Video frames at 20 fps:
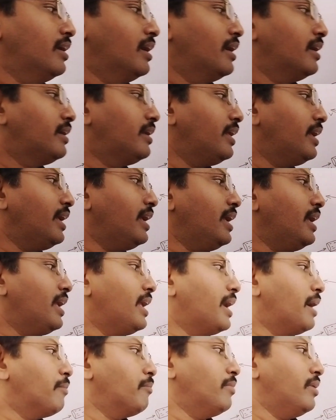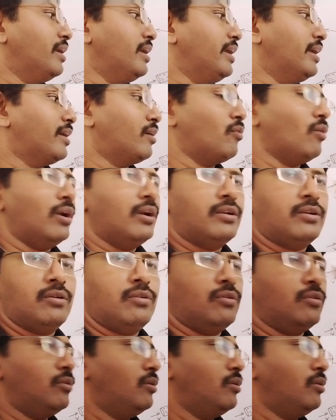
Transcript: a dx,